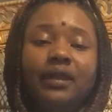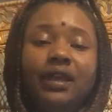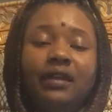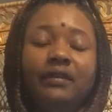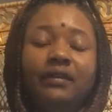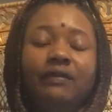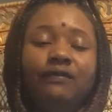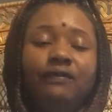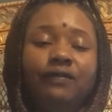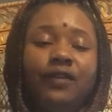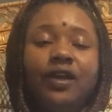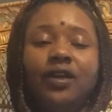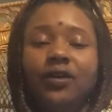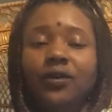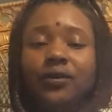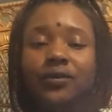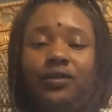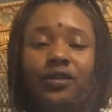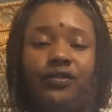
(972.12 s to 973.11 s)
and
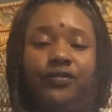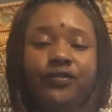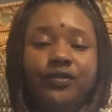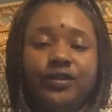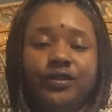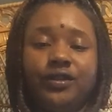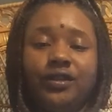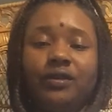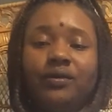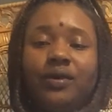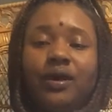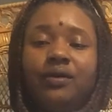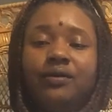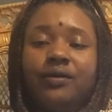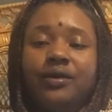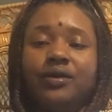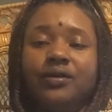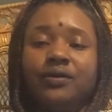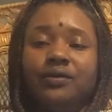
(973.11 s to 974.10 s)
feel differently while
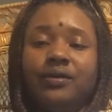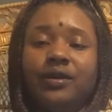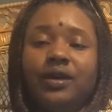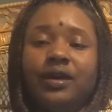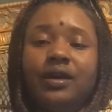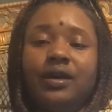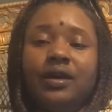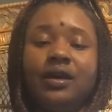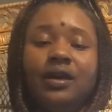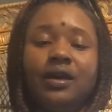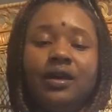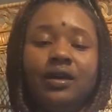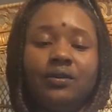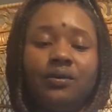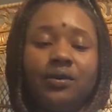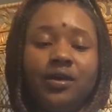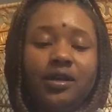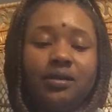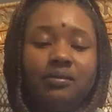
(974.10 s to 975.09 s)
we're doing
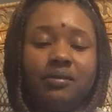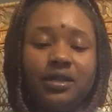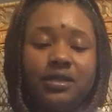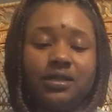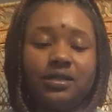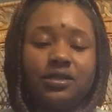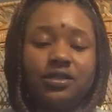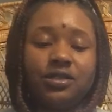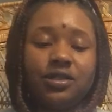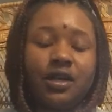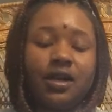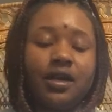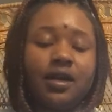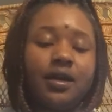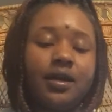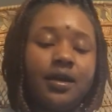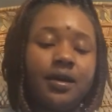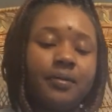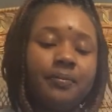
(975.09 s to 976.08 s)
it. One message,
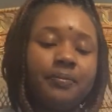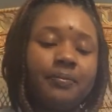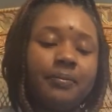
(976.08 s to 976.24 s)
God.